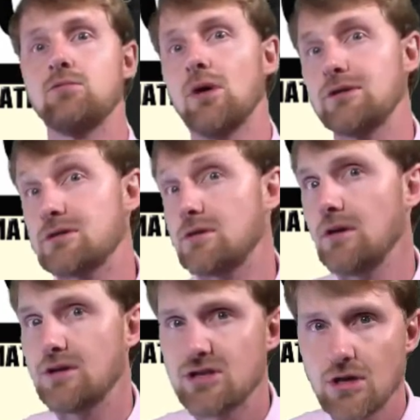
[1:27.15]
what's
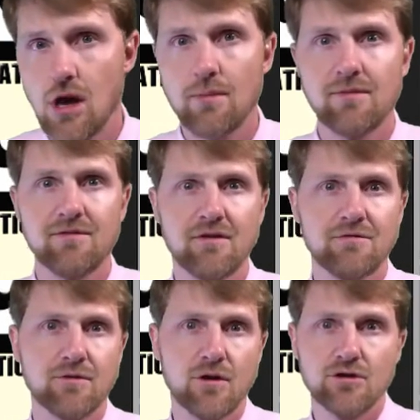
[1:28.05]
the sum of the
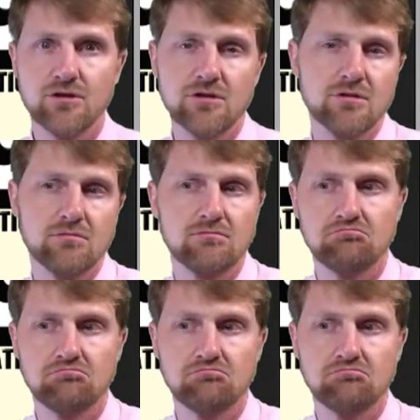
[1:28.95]
first